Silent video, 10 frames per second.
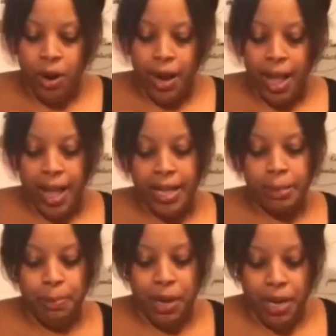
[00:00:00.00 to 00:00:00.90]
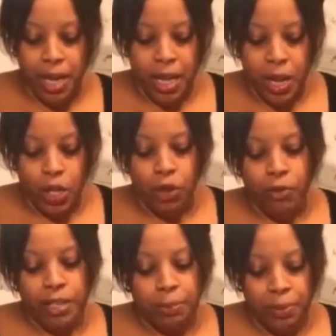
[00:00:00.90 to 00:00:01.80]
eggs, but your
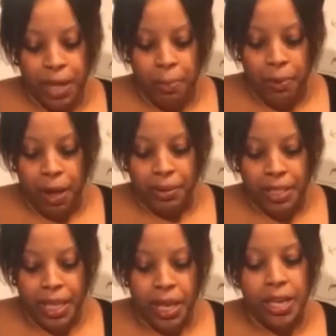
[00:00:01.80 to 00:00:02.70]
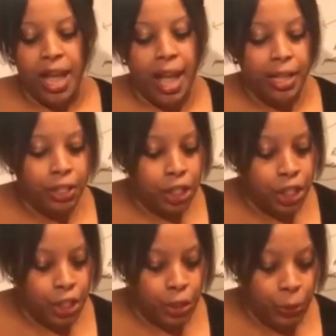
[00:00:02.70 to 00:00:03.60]
recipe will probably tell you to add
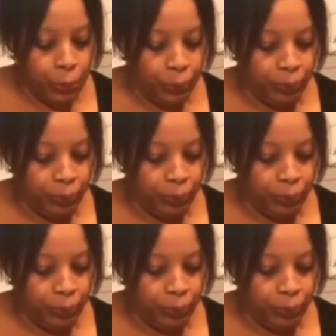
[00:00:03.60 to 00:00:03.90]
2.